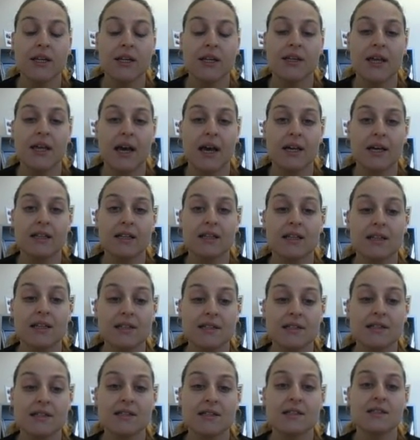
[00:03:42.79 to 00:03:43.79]
that
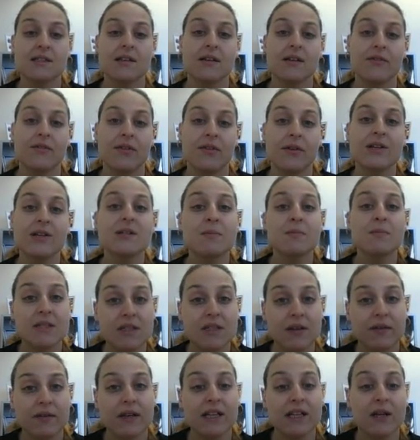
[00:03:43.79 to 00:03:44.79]
lists very
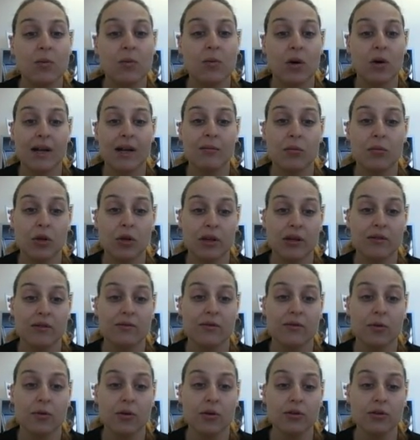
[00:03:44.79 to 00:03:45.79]
specifically what I'm looking
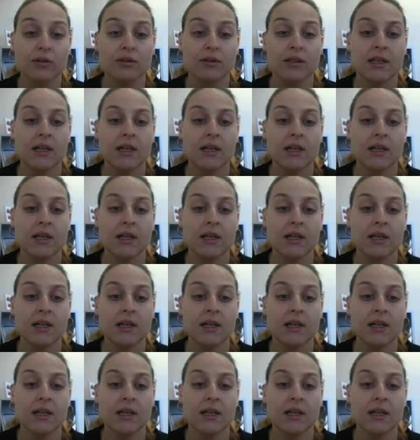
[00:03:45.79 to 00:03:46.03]
for.